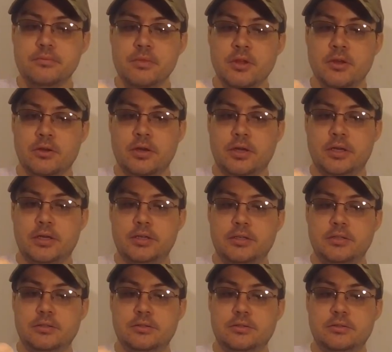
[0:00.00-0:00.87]
Alright,
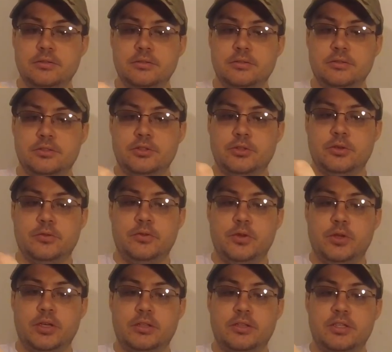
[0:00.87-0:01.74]
so if
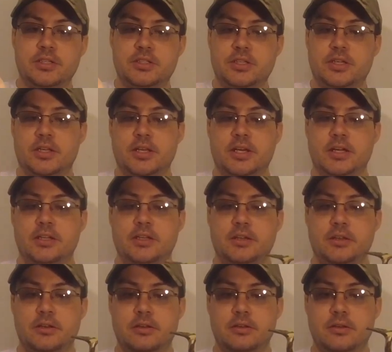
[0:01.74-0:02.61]
you disconnect
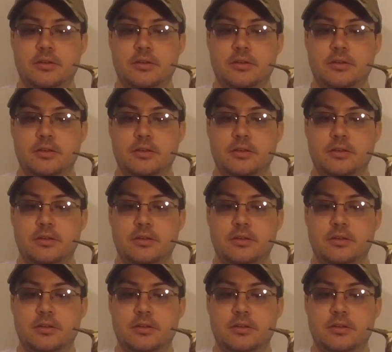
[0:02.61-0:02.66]
it